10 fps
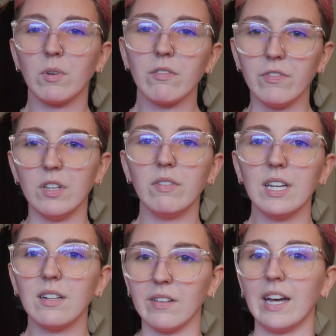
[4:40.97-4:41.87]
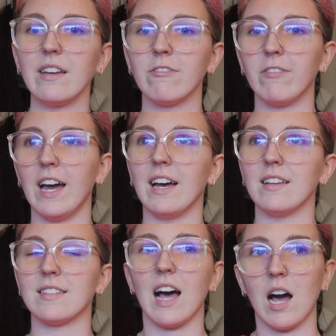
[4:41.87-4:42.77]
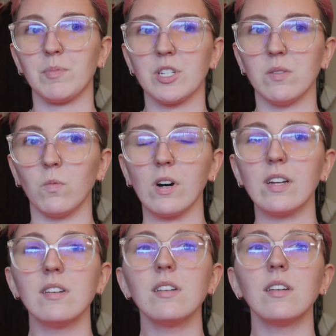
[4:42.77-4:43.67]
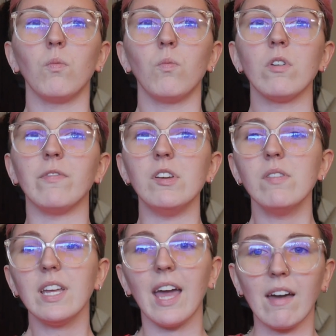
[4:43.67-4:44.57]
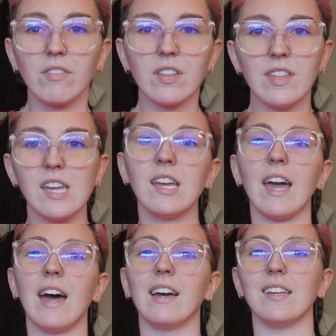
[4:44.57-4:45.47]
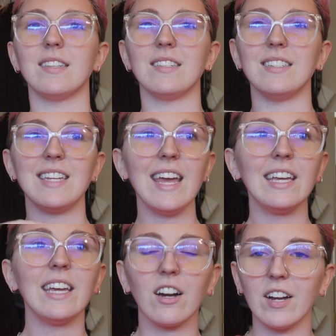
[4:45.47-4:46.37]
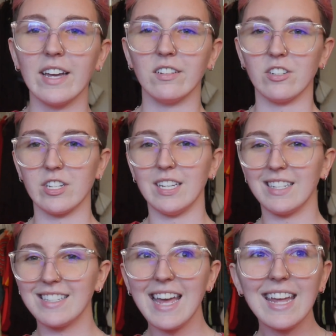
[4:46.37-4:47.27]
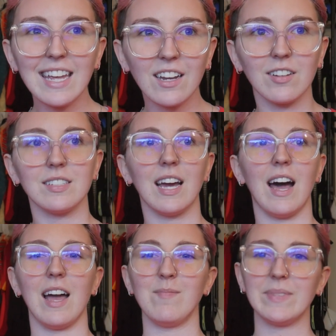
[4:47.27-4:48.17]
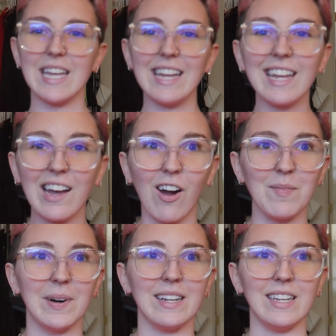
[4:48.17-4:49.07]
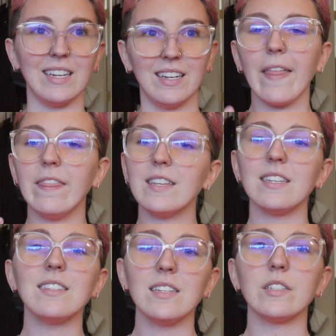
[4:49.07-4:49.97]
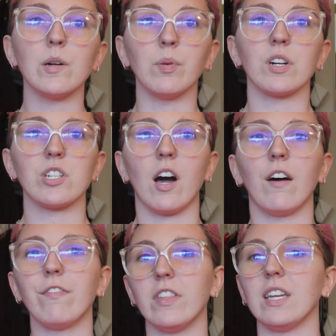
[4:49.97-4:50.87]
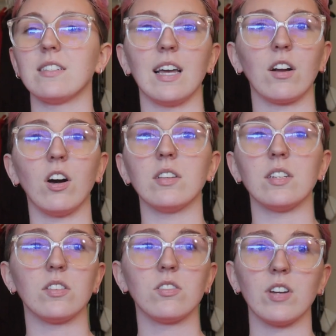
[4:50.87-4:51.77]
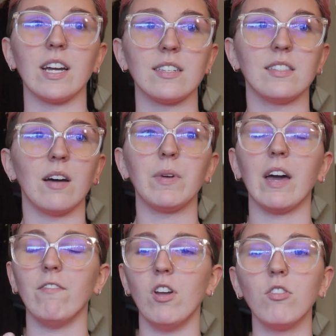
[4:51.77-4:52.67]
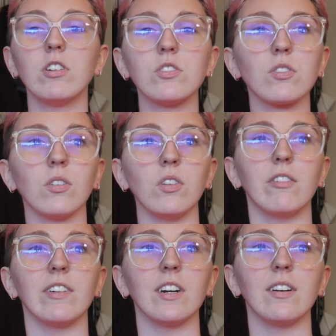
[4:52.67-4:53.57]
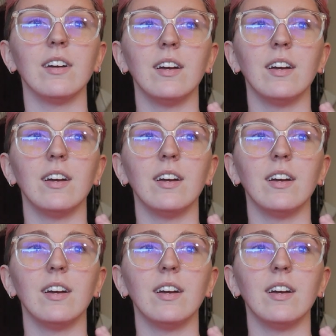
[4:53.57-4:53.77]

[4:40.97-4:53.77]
we're viewing life as option 1, we're viewing everything as taking our energy, taking our time, taking our money. And this isn't to brush off things that cause us stress that we have no control over,